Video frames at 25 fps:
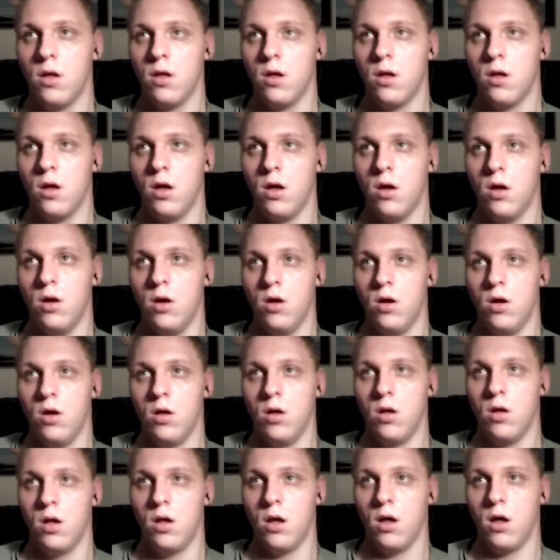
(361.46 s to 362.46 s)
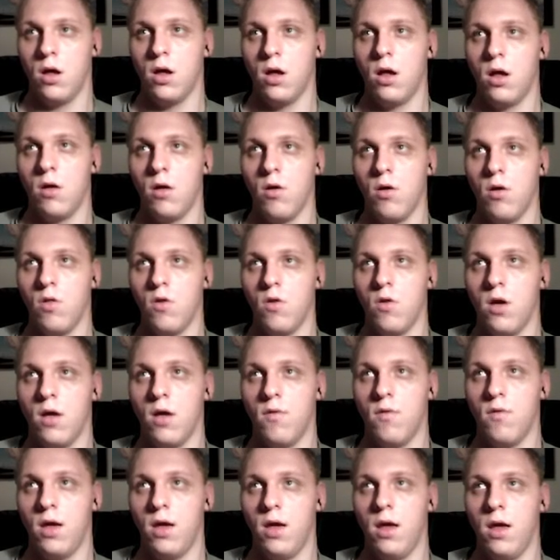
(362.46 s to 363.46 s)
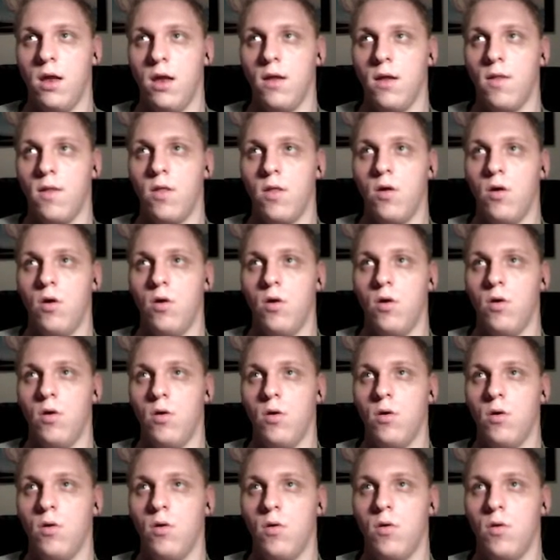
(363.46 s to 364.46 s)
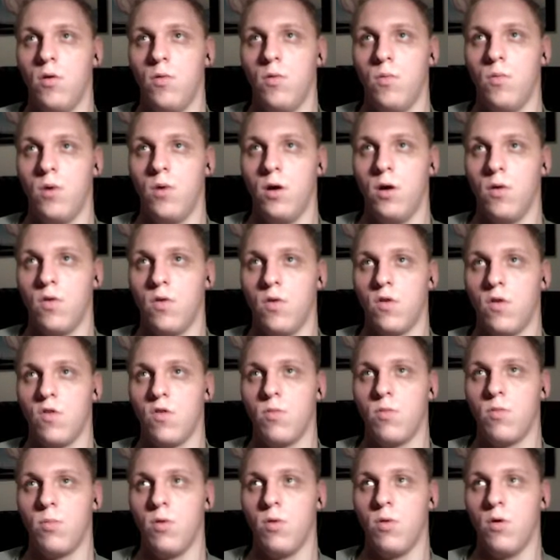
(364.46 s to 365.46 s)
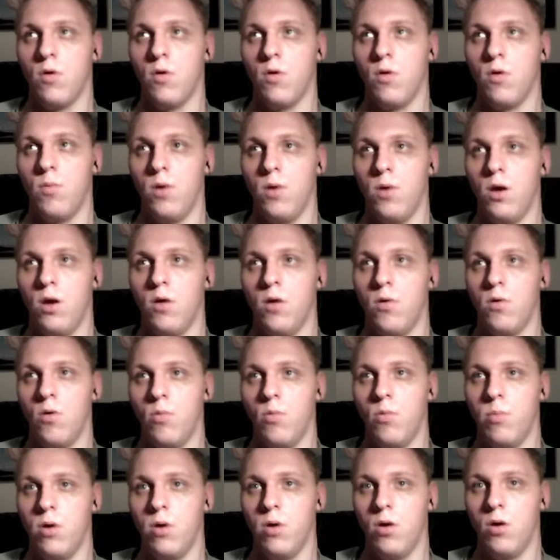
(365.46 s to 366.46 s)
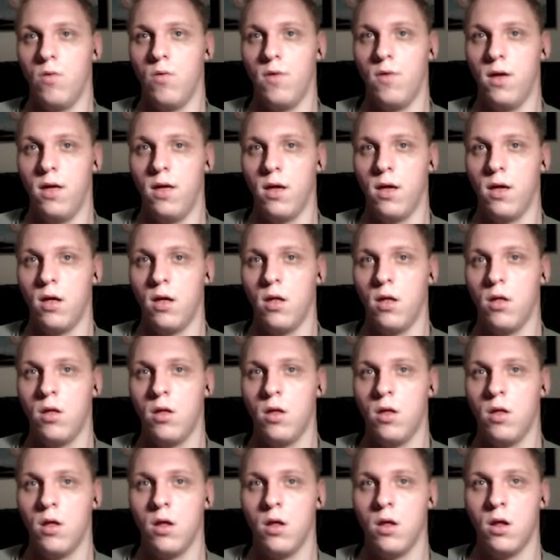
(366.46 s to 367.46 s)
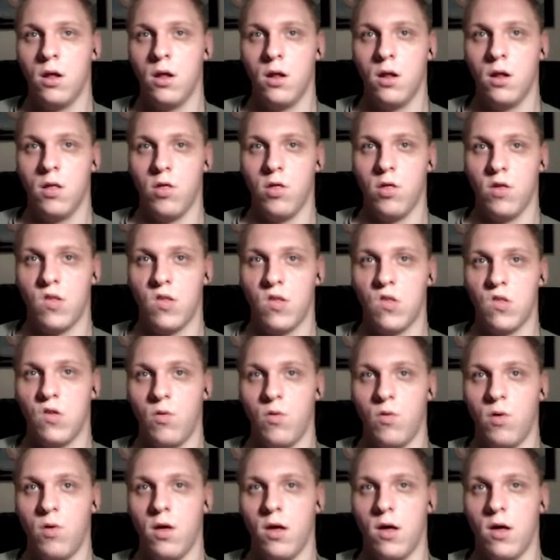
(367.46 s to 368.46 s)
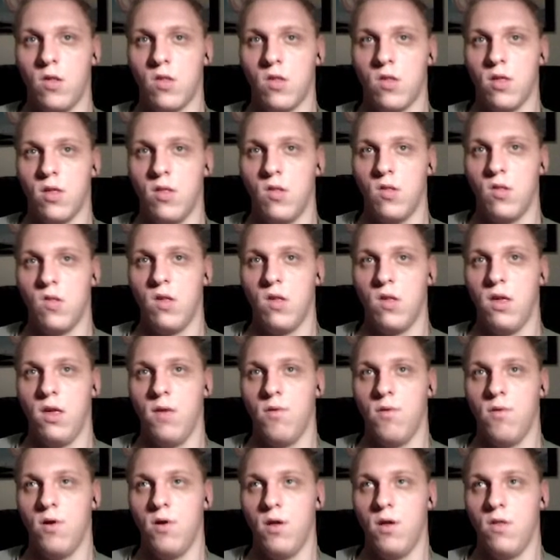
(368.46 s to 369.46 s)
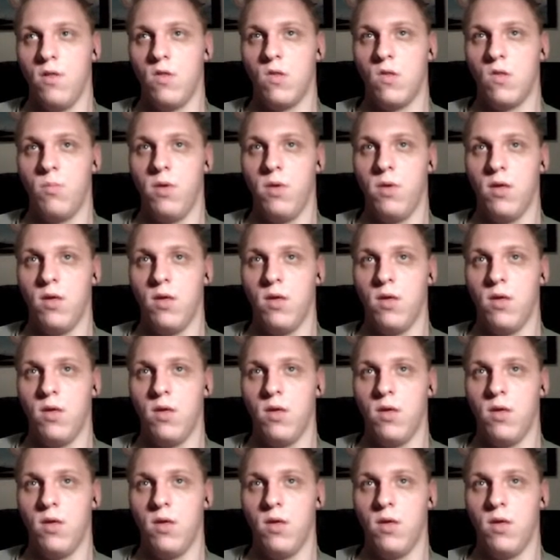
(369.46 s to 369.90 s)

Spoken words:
I'm going to have another Windows Explorer window open over here, just so you guys can see where it's being